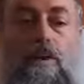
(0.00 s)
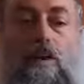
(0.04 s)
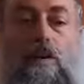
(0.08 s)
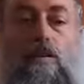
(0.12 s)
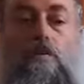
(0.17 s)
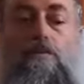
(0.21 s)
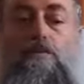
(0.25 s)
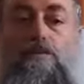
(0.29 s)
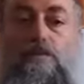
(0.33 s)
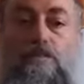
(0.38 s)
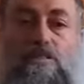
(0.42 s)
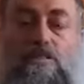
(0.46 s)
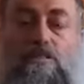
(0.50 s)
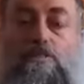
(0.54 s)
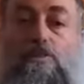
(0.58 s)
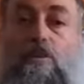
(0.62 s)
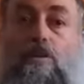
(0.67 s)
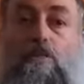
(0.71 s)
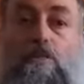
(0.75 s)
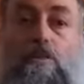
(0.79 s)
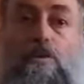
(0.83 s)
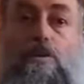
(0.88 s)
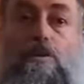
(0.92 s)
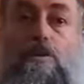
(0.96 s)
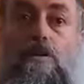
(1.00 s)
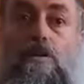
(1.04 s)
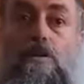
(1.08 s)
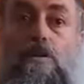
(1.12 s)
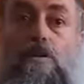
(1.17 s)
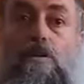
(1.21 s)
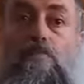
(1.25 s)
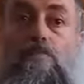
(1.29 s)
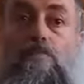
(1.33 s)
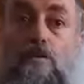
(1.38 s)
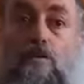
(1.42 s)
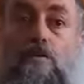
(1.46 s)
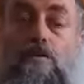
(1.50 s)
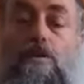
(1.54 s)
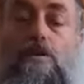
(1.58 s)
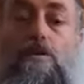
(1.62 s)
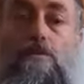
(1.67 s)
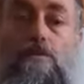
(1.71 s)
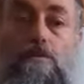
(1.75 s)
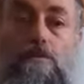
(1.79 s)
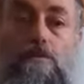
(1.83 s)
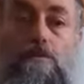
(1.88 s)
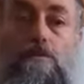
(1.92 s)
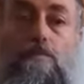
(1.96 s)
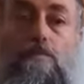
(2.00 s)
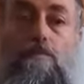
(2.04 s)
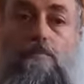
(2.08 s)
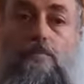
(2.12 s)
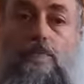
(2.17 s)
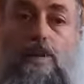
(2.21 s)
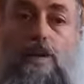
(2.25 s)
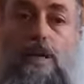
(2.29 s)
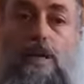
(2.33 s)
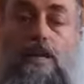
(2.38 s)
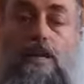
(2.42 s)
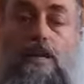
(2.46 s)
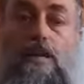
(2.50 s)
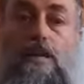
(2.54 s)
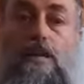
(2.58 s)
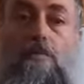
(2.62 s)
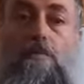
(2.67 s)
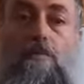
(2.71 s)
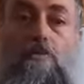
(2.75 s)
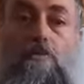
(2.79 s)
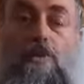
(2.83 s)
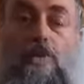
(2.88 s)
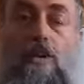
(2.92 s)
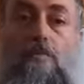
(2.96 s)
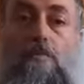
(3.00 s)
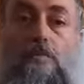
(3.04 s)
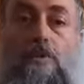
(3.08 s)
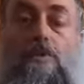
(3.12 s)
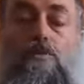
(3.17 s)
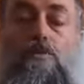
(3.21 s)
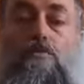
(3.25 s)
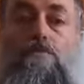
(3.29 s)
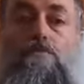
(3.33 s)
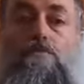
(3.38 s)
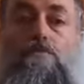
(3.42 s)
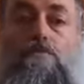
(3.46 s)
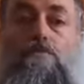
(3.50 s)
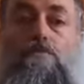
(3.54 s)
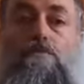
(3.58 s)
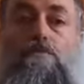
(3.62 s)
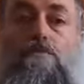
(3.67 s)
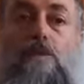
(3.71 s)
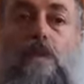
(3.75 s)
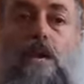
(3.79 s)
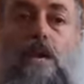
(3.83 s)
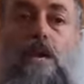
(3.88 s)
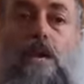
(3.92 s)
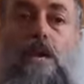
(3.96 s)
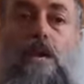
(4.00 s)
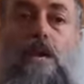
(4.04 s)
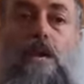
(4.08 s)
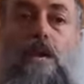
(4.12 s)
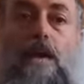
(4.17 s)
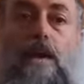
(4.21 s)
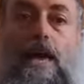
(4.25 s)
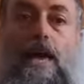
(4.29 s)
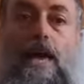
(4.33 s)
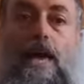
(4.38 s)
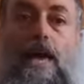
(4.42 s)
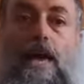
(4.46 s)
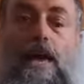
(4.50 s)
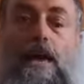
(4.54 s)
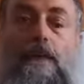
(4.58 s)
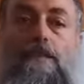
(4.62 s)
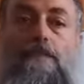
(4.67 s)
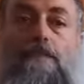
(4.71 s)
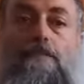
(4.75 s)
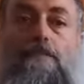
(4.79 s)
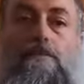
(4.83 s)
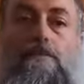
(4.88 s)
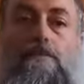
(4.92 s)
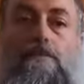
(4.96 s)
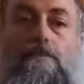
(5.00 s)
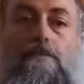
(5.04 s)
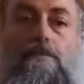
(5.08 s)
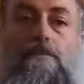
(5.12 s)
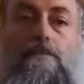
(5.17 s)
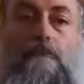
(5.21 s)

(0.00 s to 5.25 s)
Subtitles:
of testimony were broken by Moshe Rabbeinu. And